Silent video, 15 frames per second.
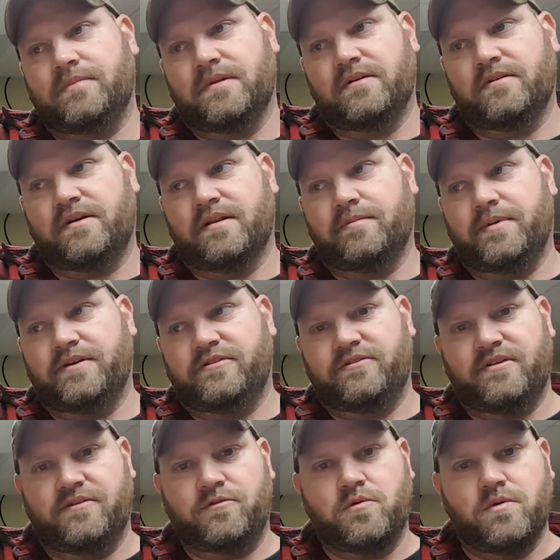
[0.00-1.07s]
I've got a bunch of
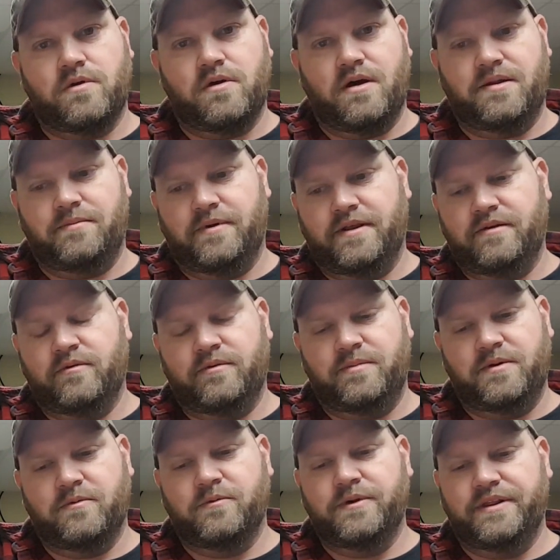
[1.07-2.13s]
stuff going on, but it would
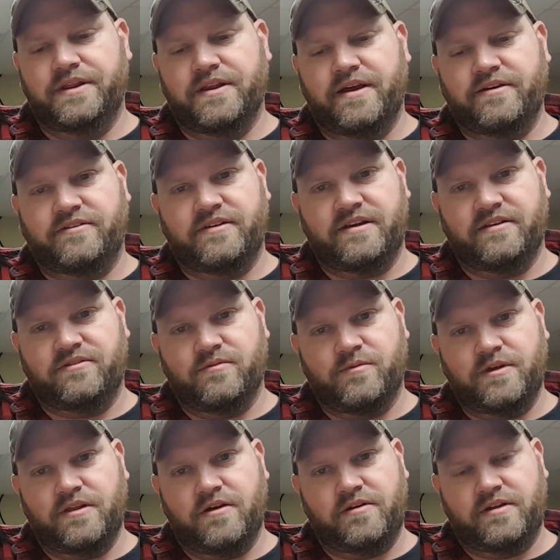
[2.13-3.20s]
be really nice to get some
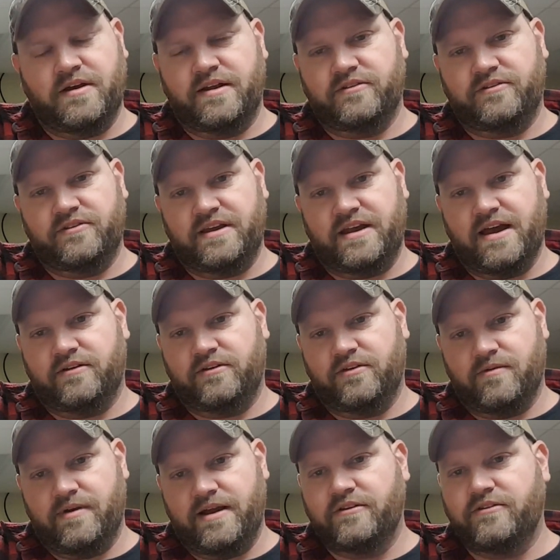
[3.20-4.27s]
reloading done and sneak out to
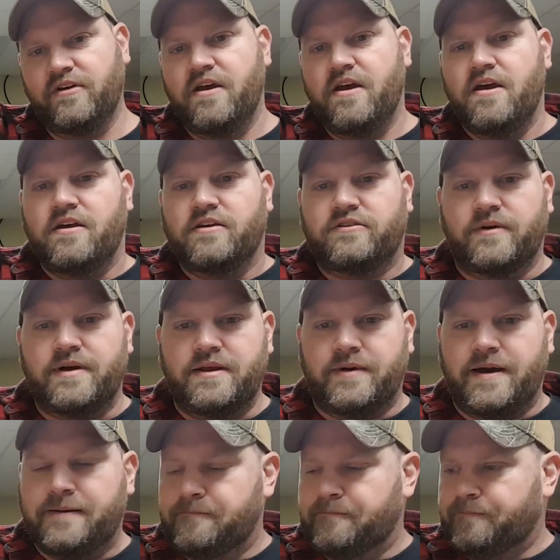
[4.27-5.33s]
the range. So
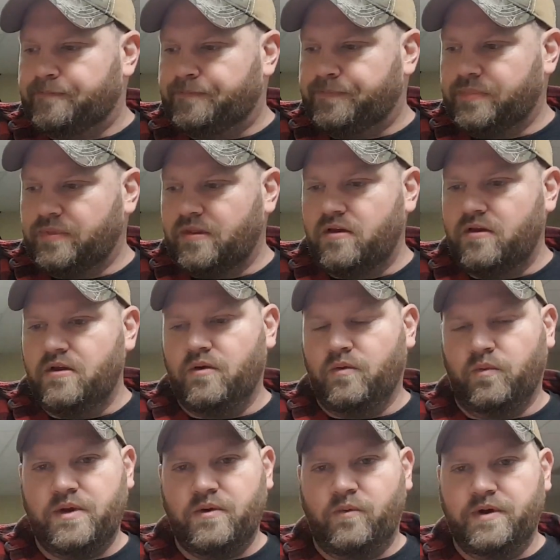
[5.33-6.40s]
anyway,
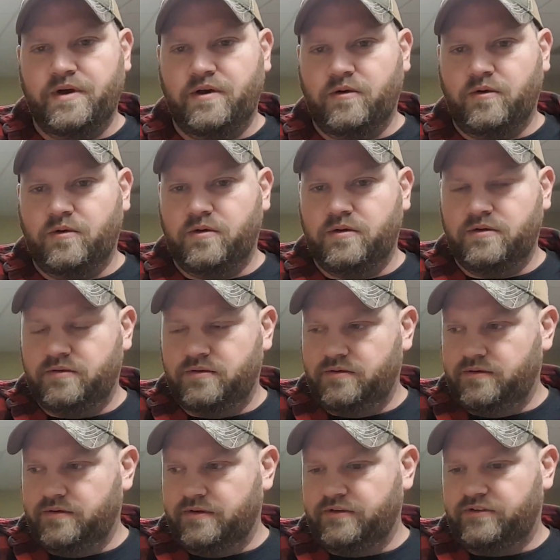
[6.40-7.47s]
we will
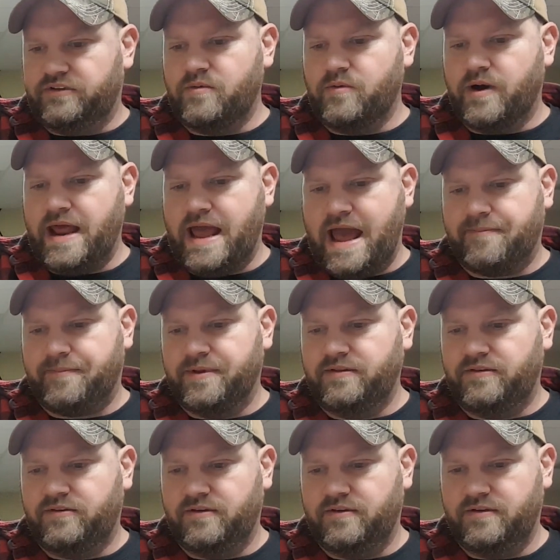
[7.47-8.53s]
see what
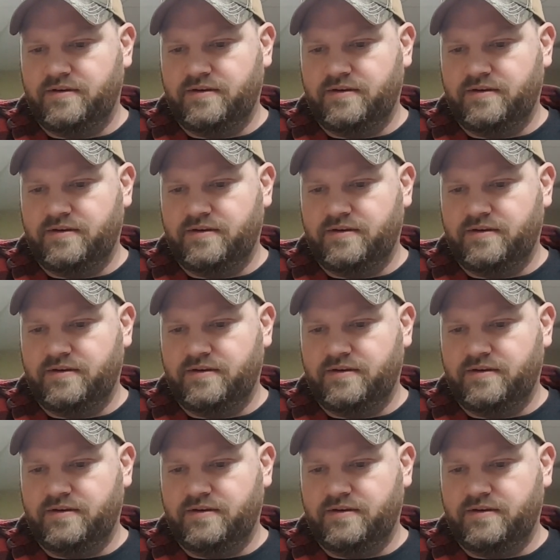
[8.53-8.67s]
happens.